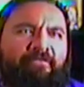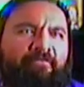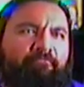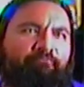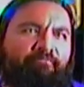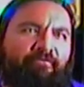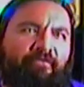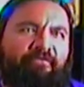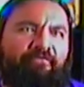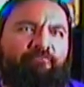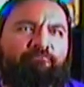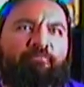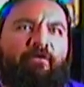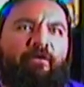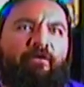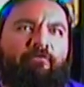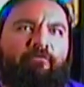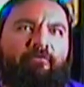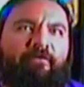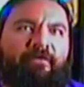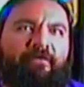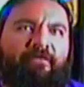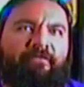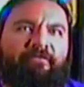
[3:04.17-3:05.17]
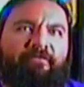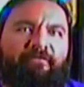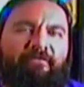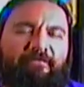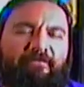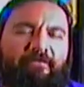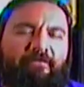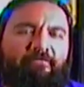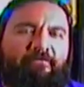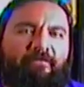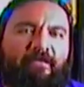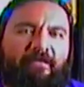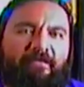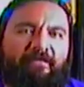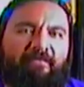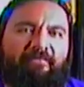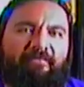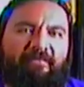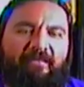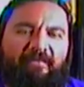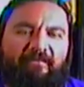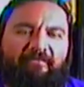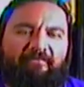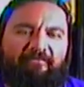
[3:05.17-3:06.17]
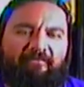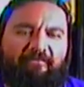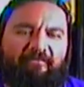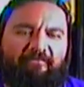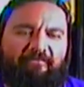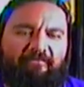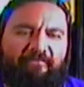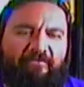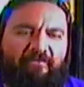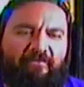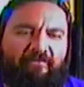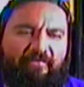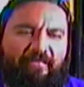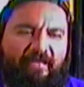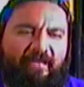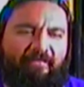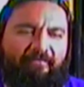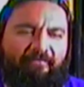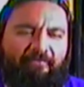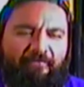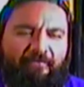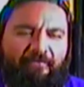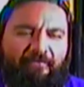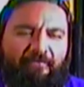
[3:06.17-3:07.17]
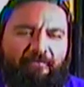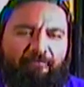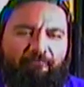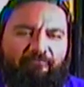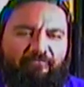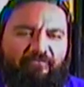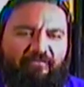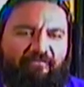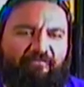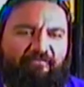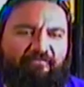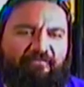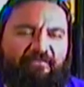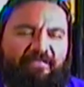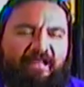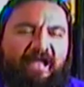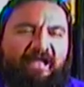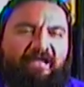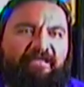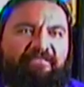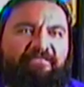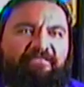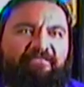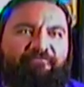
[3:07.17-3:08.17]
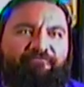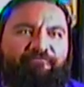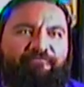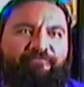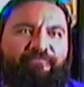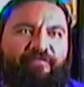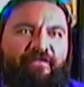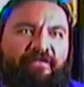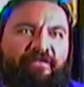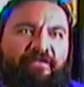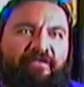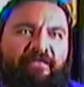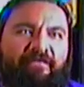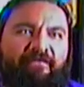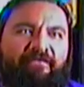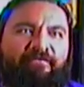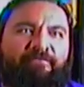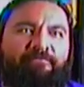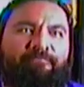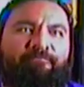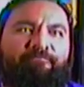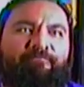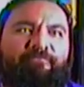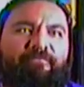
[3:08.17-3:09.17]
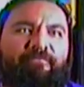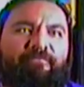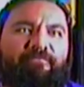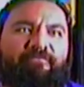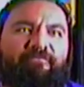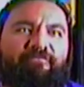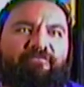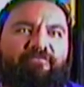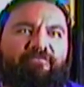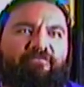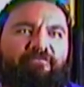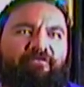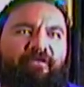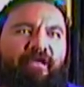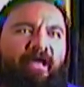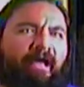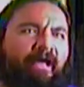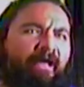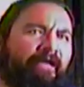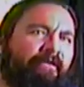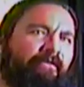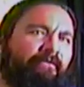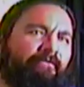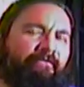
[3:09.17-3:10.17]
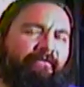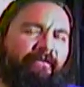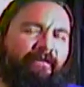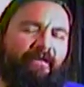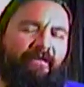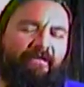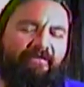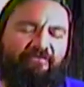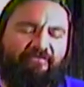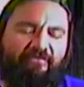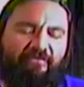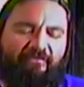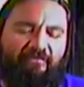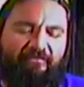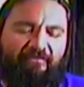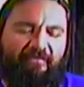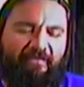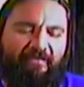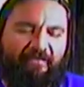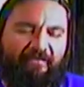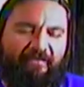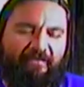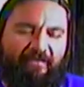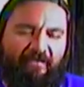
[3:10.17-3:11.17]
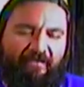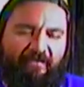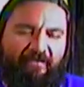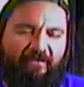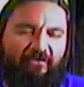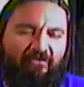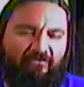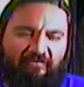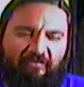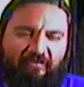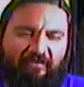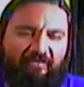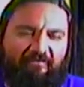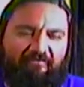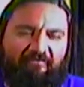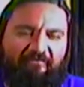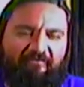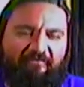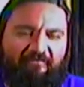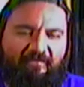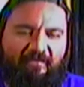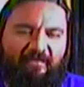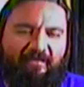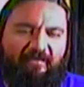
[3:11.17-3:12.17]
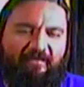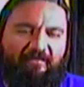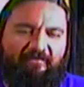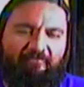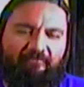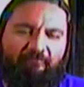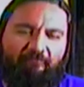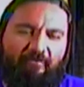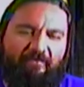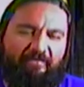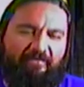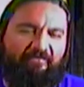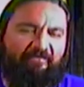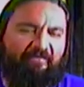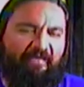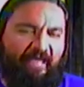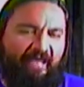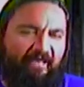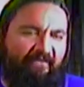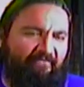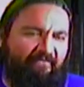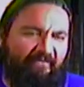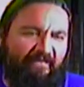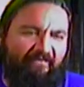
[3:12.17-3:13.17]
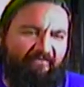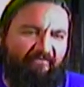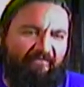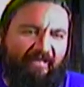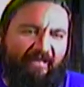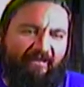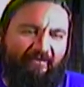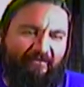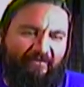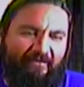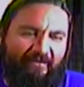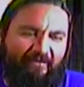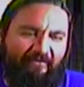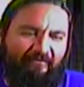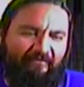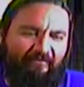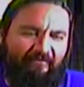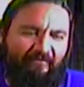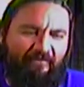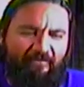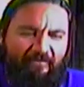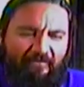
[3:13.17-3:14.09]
He plays Paul Rudd in a lot of things. His, you know, that just nice, funny guy. So it goes against what he's cast as nowadays.